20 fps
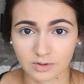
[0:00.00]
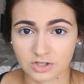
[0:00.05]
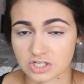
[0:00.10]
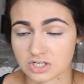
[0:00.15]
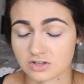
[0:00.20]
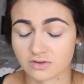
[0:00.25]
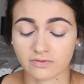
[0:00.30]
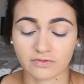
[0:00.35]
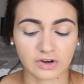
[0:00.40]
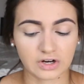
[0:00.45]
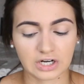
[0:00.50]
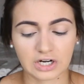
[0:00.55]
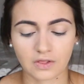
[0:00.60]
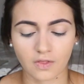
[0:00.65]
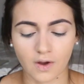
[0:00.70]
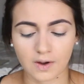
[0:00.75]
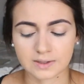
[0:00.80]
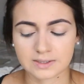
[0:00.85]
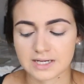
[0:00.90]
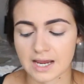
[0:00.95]
which is a very
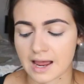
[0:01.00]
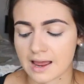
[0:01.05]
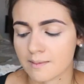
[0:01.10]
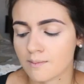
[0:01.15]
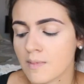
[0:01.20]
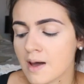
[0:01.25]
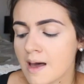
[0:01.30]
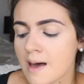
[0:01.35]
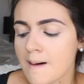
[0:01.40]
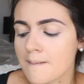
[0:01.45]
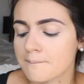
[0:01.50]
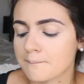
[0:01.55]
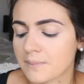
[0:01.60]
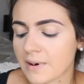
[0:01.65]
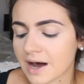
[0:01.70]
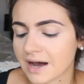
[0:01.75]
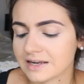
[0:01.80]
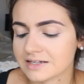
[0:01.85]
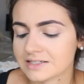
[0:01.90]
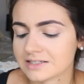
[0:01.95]
long time,
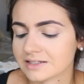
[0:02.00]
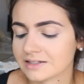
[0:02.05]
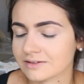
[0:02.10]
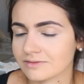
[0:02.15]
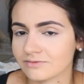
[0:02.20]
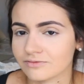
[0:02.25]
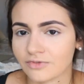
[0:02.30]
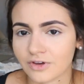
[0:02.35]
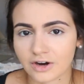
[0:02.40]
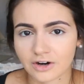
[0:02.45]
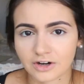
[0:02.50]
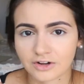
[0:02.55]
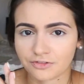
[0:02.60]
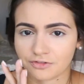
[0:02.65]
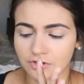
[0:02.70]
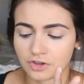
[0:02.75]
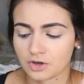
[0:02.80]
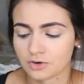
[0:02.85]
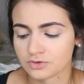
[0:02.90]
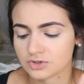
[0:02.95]
but very
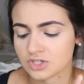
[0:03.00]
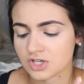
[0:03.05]
few.